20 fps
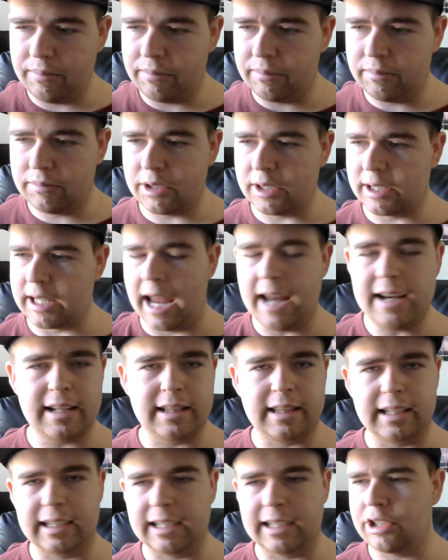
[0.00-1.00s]
just
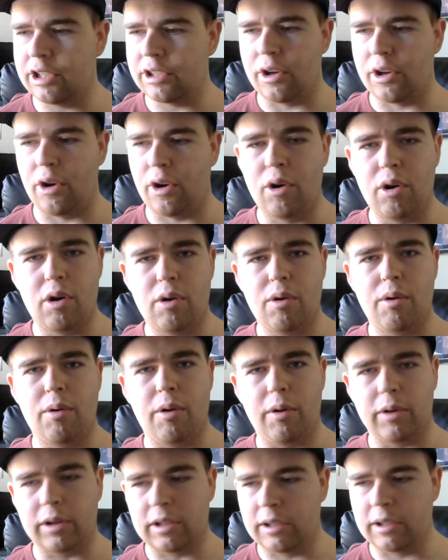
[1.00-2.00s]
anything. It's just a
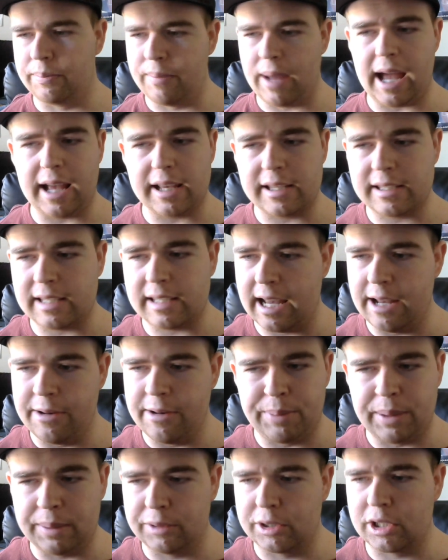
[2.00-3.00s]
whole mess, and
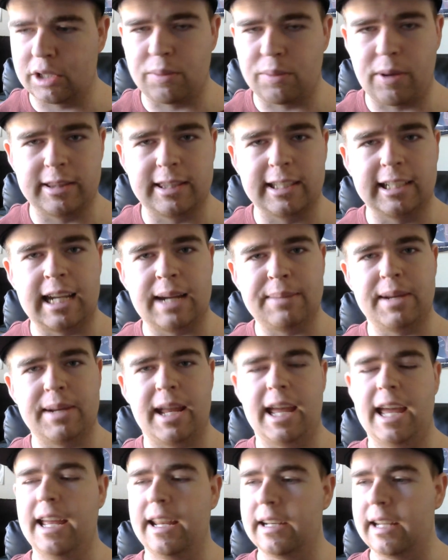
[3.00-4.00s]
people just want the game to
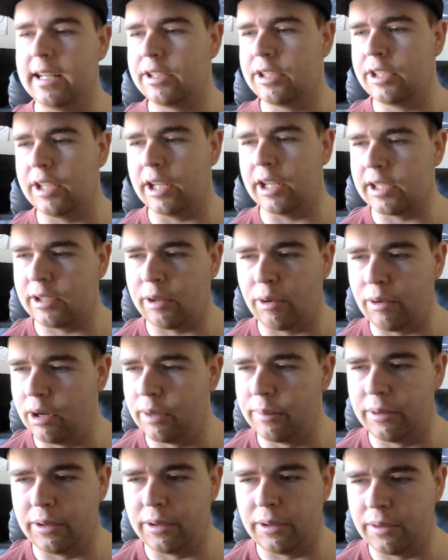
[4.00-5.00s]
end. It's just
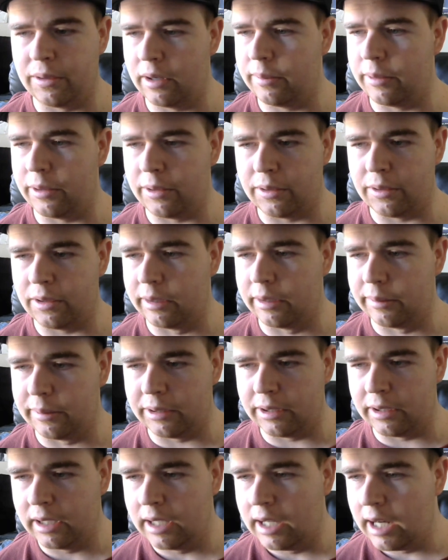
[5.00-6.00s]
horrible, horrible,
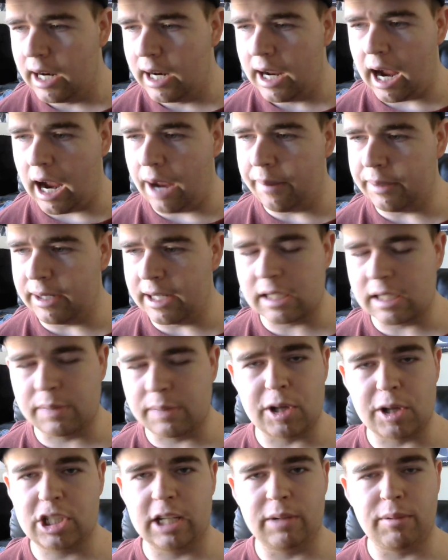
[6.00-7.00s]
horrible. I mean,
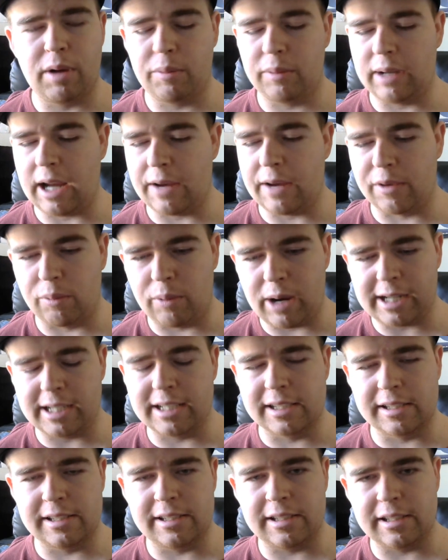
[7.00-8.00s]
especially when we have a
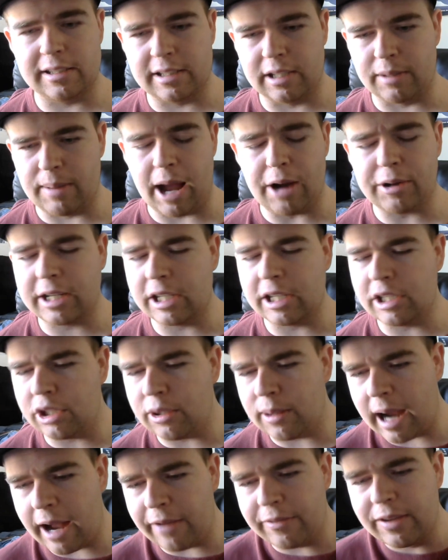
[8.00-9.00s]
ranking system. How can
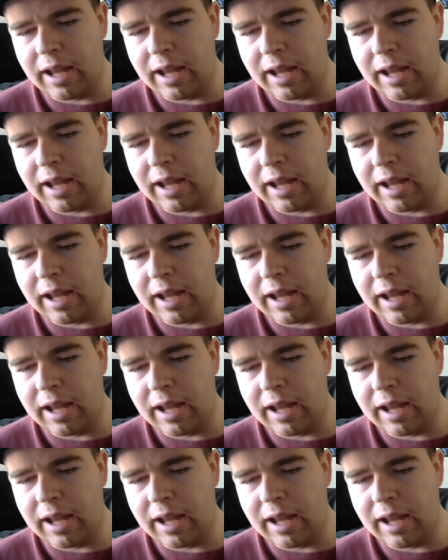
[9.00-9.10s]
you have